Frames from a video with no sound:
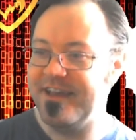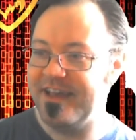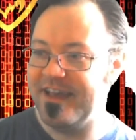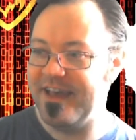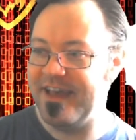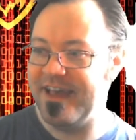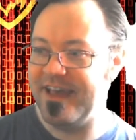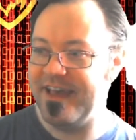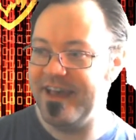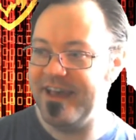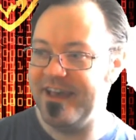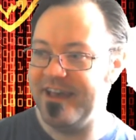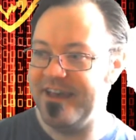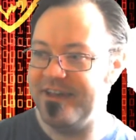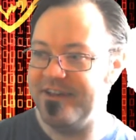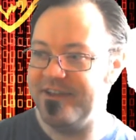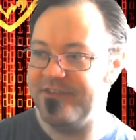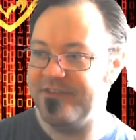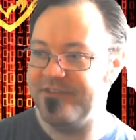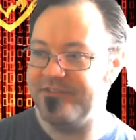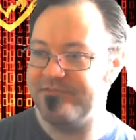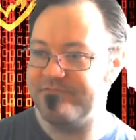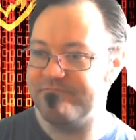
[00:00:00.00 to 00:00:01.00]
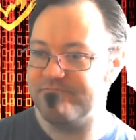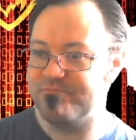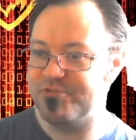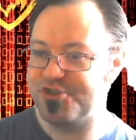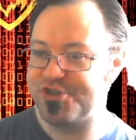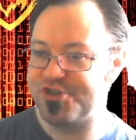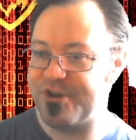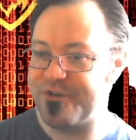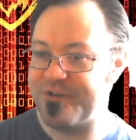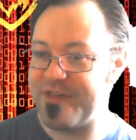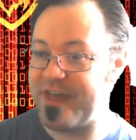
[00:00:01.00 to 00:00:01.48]
and
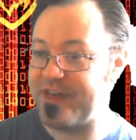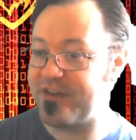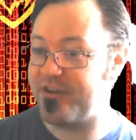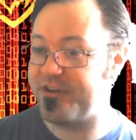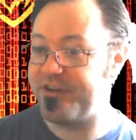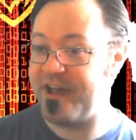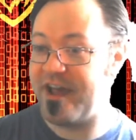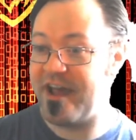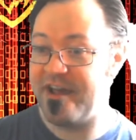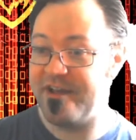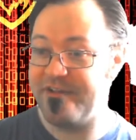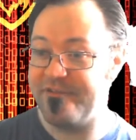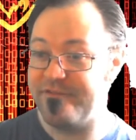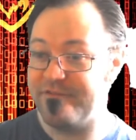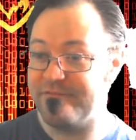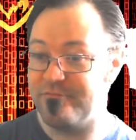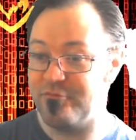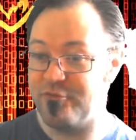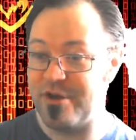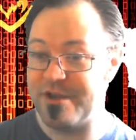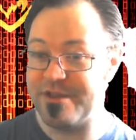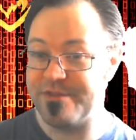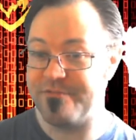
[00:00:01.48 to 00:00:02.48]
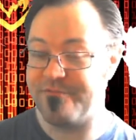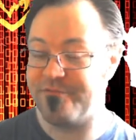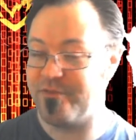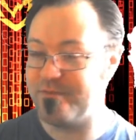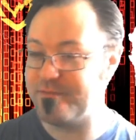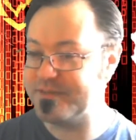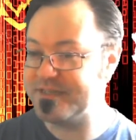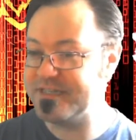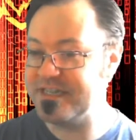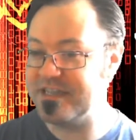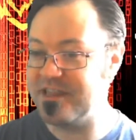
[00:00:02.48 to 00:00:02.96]
share that on Hive, right
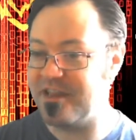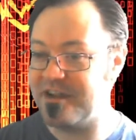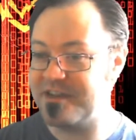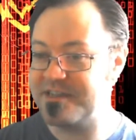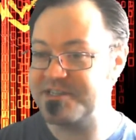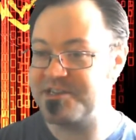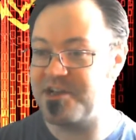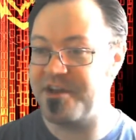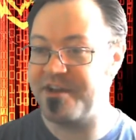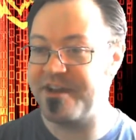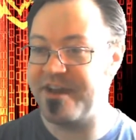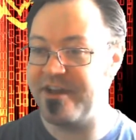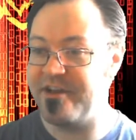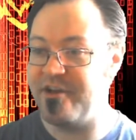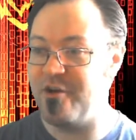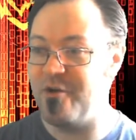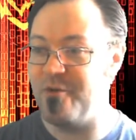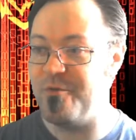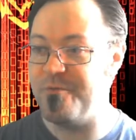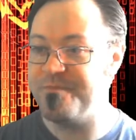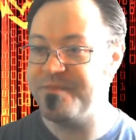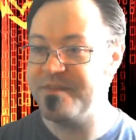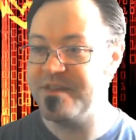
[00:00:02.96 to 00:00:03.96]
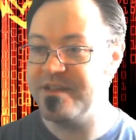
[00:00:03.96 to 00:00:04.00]
from Deluxe.io.